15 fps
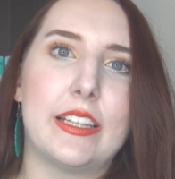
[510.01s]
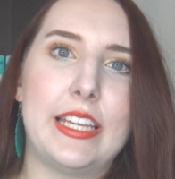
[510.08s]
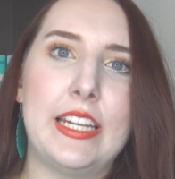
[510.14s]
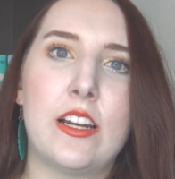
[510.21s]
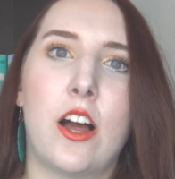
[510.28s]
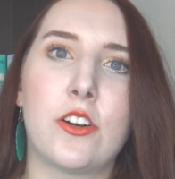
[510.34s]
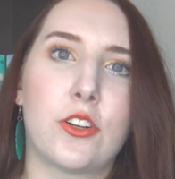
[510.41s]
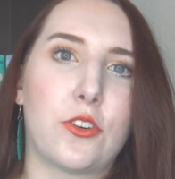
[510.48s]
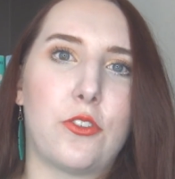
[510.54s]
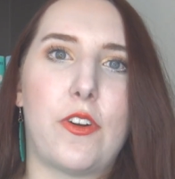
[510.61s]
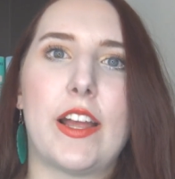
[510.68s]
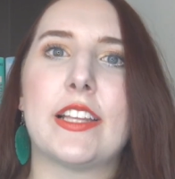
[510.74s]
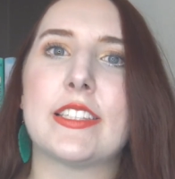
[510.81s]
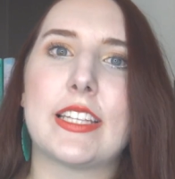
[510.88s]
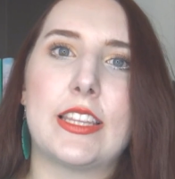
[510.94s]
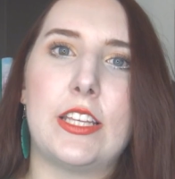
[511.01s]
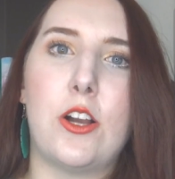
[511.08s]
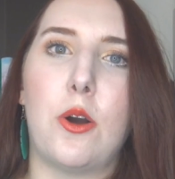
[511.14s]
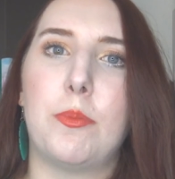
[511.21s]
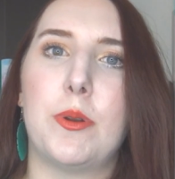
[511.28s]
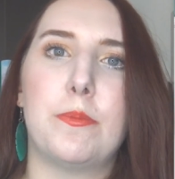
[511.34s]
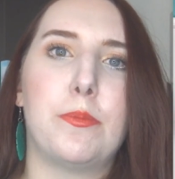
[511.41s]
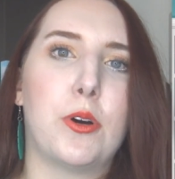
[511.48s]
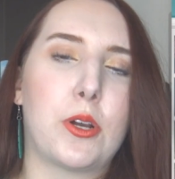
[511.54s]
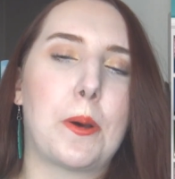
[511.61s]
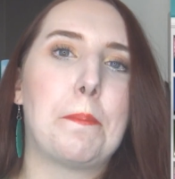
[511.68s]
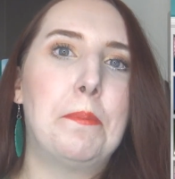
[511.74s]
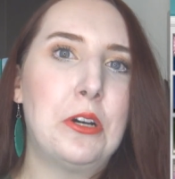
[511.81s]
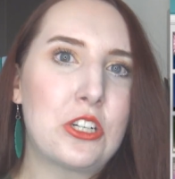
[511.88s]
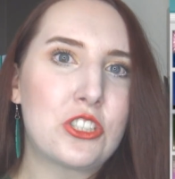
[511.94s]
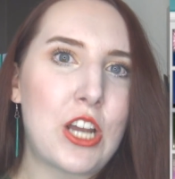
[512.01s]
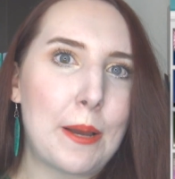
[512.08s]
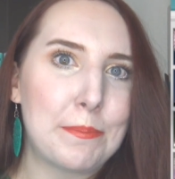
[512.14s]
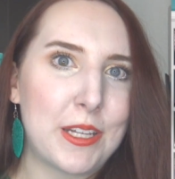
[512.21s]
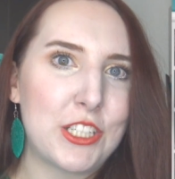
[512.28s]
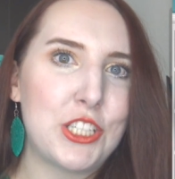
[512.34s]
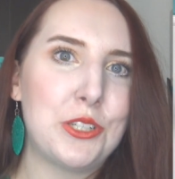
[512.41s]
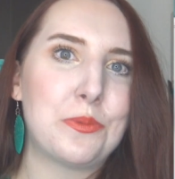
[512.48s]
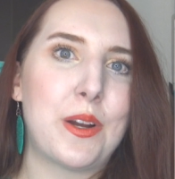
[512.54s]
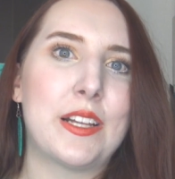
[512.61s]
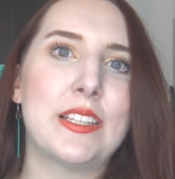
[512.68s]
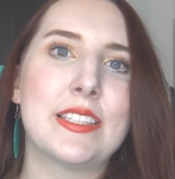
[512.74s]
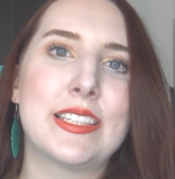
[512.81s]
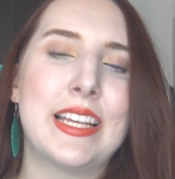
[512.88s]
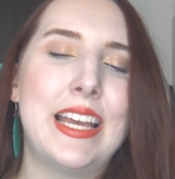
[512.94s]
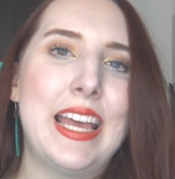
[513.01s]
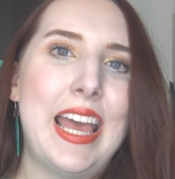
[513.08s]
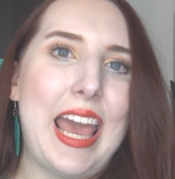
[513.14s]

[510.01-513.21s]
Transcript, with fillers: lean on her friends at the open book bookshop that she runs